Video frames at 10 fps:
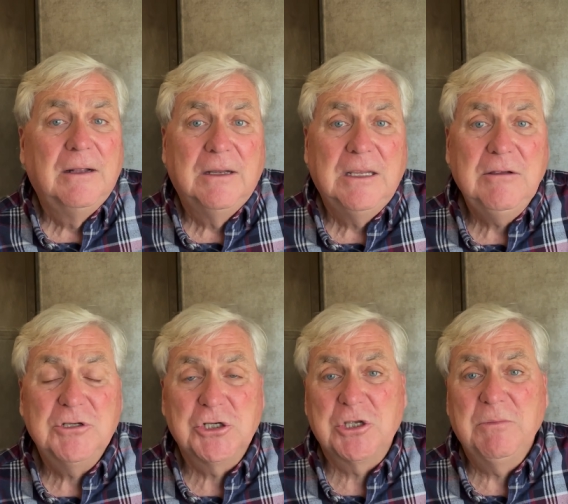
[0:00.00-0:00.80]
he
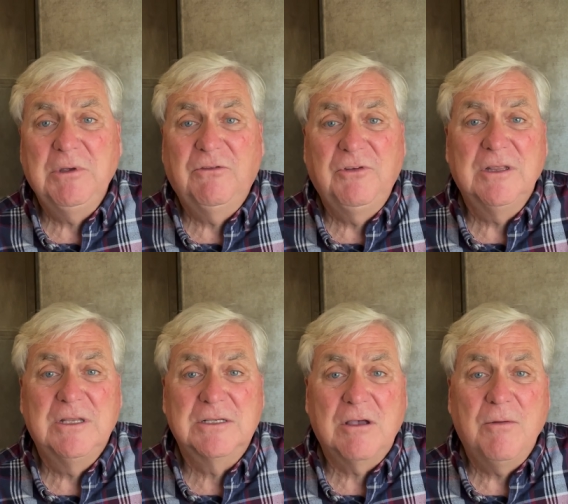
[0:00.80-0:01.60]
was just going to be a fit in
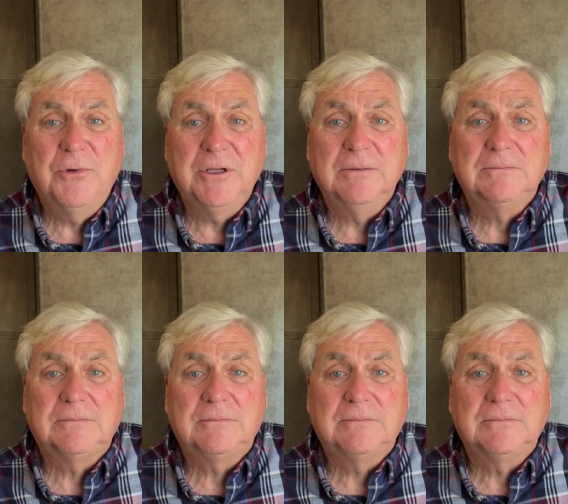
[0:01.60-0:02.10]
this company.